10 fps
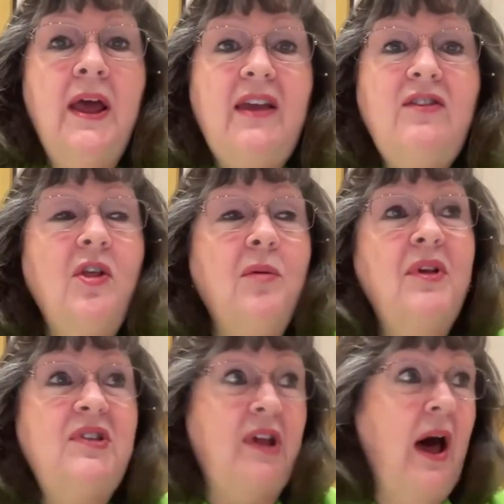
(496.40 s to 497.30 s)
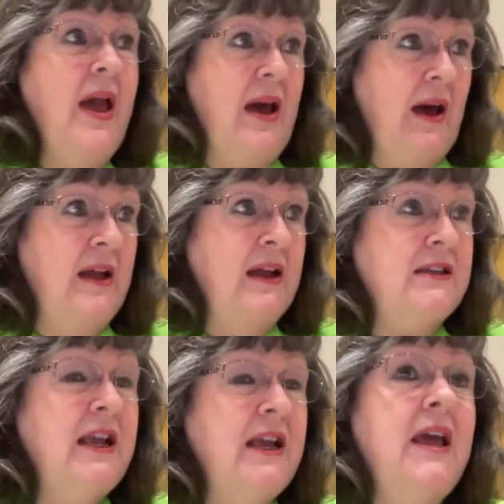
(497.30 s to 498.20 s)
He's the Messiah,
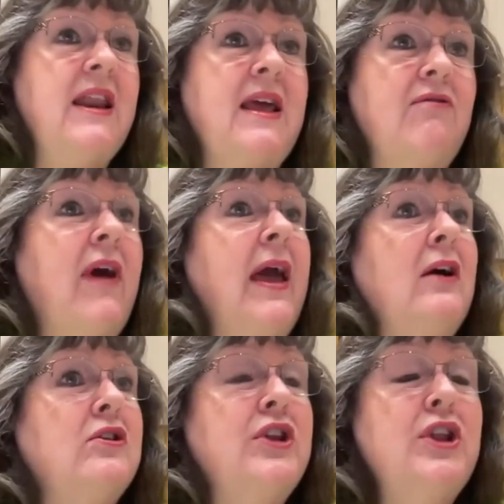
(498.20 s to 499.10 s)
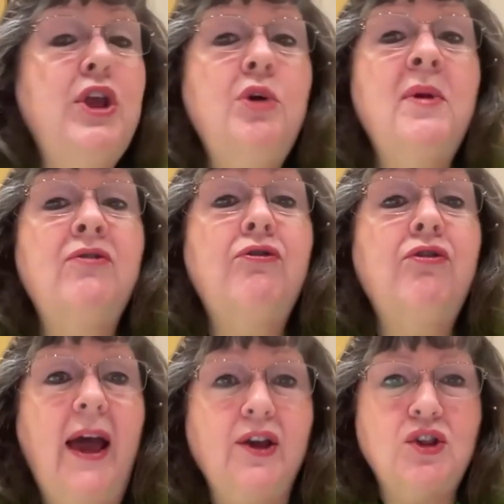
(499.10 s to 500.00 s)
deity veiled in human
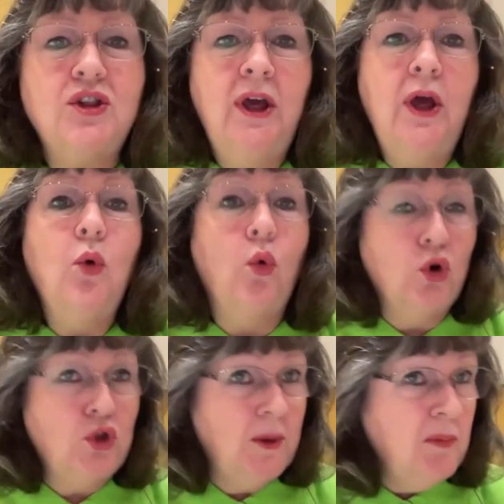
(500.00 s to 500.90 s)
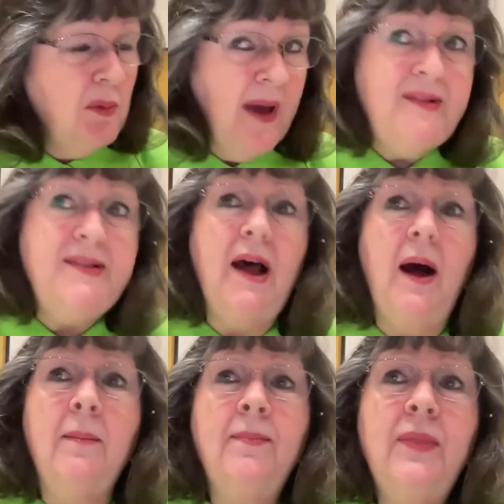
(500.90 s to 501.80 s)
flesh, worshipped by
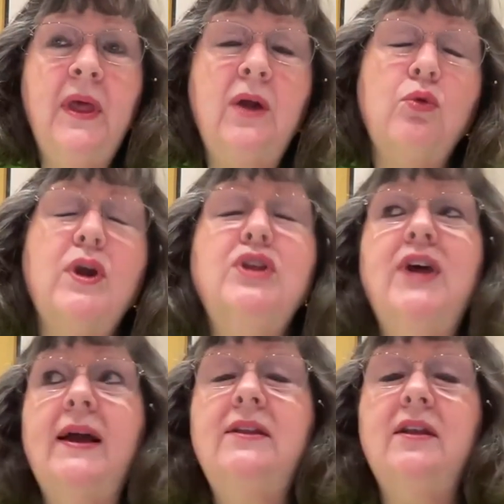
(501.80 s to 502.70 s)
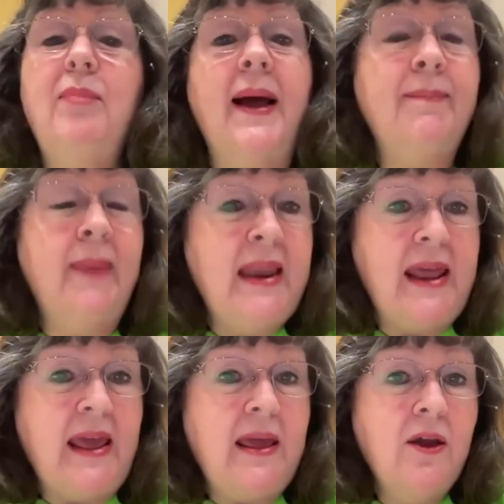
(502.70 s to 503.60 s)
some, rejected by
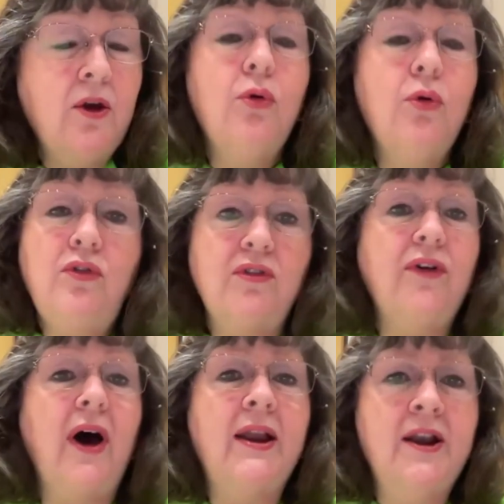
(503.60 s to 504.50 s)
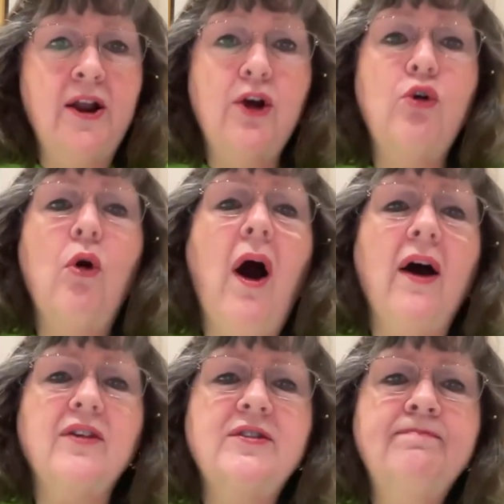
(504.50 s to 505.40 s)
many, crucified on a
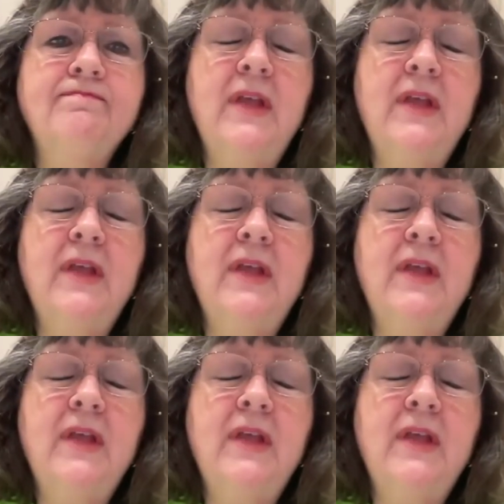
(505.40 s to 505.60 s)
cross.